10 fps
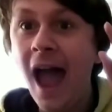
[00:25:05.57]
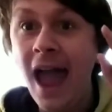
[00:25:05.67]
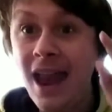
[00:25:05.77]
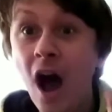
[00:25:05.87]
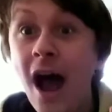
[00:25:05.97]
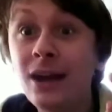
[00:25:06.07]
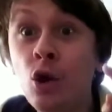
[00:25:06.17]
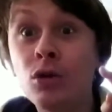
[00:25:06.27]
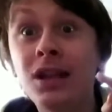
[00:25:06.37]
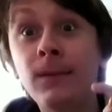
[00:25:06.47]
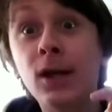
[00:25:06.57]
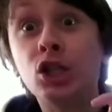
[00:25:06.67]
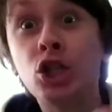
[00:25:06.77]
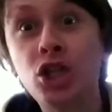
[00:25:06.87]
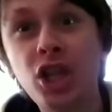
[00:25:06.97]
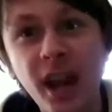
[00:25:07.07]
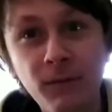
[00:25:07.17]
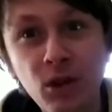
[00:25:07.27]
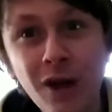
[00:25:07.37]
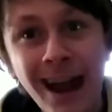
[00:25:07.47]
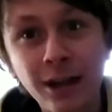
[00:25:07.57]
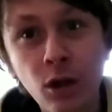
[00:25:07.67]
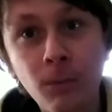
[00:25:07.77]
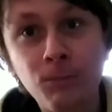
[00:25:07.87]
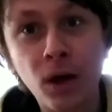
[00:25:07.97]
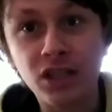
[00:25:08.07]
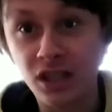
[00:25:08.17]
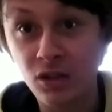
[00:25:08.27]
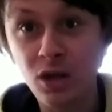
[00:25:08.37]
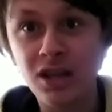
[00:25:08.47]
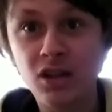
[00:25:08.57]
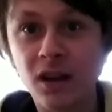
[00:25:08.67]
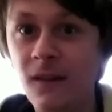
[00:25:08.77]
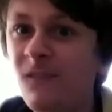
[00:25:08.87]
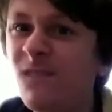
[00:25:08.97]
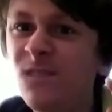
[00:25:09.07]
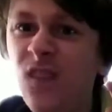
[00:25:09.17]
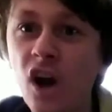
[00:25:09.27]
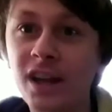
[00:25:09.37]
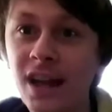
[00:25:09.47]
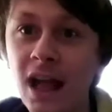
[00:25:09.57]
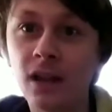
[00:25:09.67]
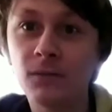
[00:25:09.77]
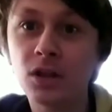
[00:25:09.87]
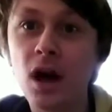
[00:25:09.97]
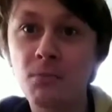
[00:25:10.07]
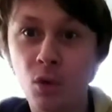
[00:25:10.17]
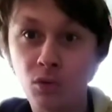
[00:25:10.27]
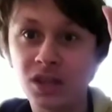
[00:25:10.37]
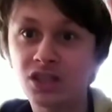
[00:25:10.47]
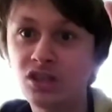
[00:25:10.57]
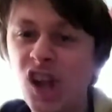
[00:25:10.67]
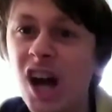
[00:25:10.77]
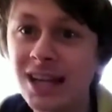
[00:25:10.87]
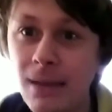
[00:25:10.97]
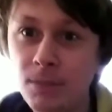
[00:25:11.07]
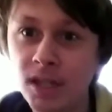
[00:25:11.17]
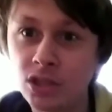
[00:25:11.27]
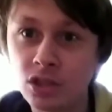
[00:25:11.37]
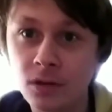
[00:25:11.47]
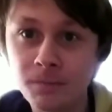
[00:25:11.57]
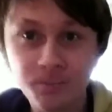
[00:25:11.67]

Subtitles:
And I don't give a shit if you had a low budget. You could have done fucking hell of a lot more with this goddamn picture.